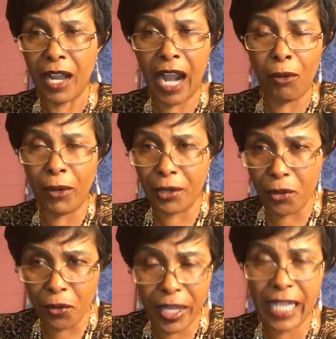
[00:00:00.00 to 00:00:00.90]
Now when
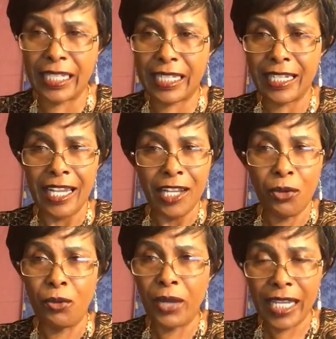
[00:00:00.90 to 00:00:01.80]
you eat,
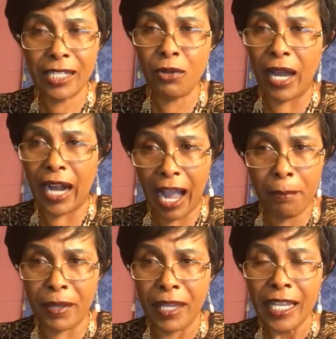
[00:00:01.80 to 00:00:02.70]
you are
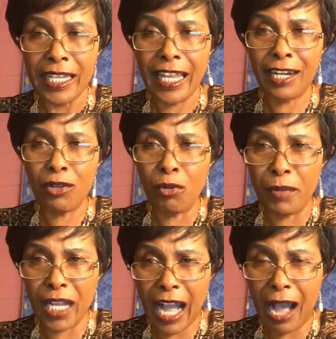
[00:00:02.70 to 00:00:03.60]
happy. Then you
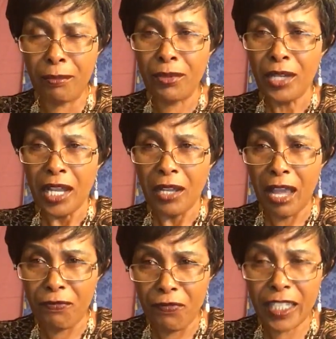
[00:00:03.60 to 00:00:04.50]
become
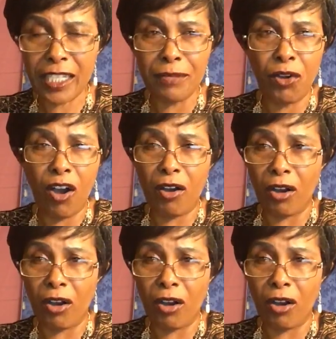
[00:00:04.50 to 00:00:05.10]
a victim,